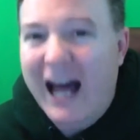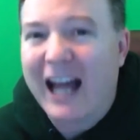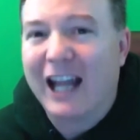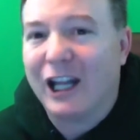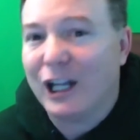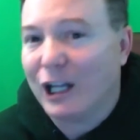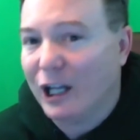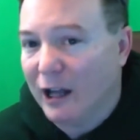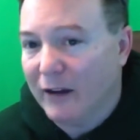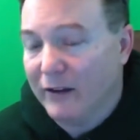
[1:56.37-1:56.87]
I
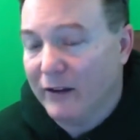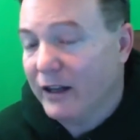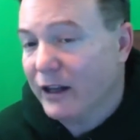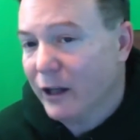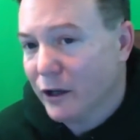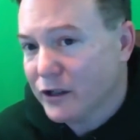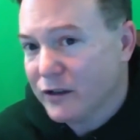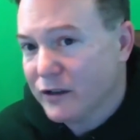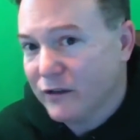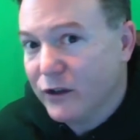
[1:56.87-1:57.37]
love it.
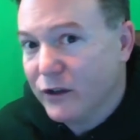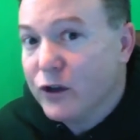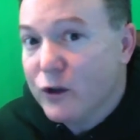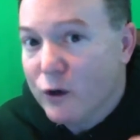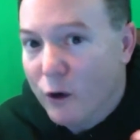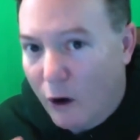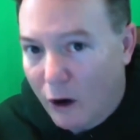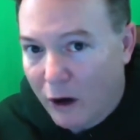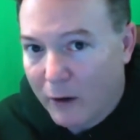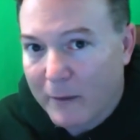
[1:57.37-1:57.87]
Those of you
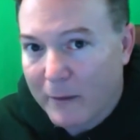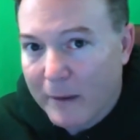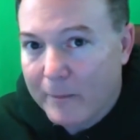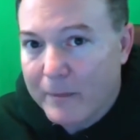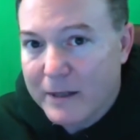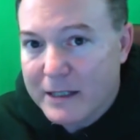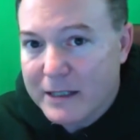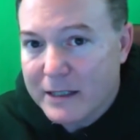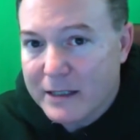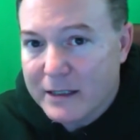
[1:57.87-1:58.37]
who are in my
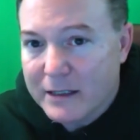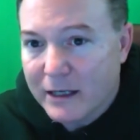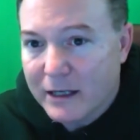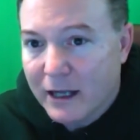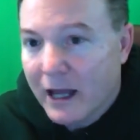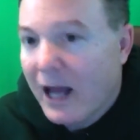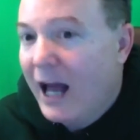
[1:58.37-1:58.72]
business,